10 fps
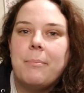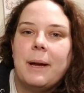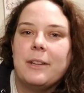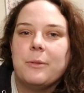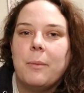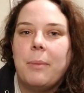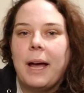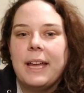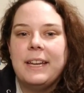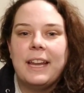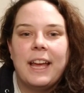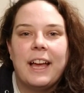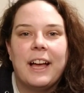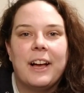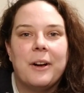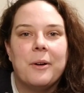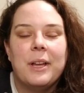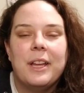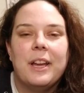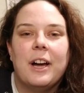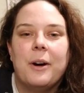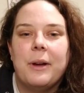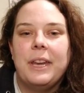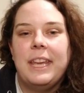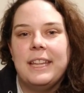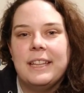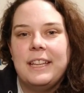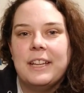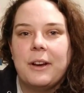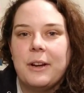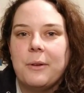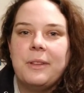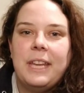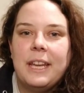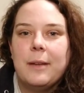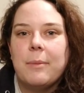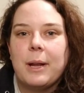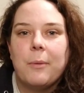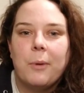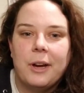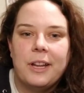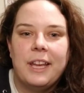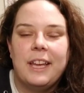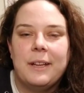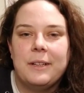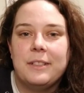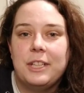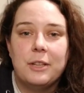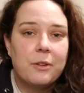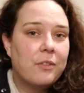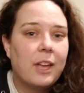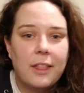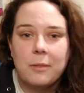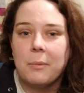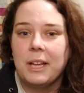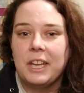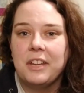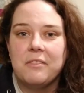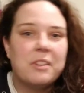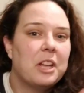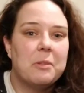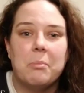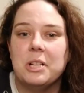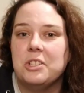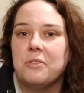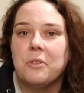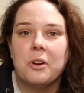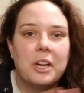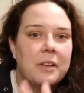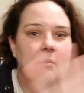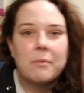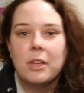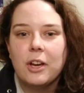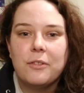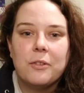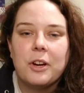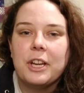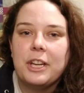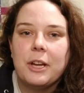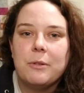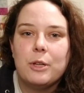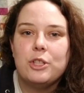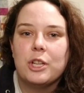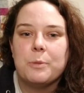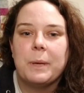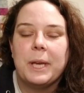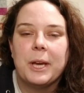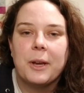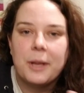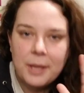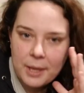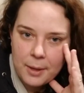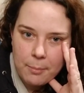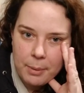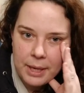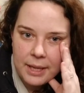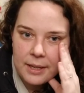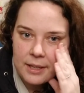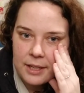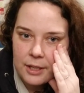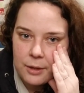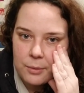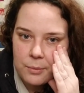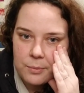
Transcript: Might as well buy it now. Oh, I need, you know, I don't need it, but I want it. And, you know, if you got the money, if you got the budget for it, go for it. You know, no judgment here. But, you know,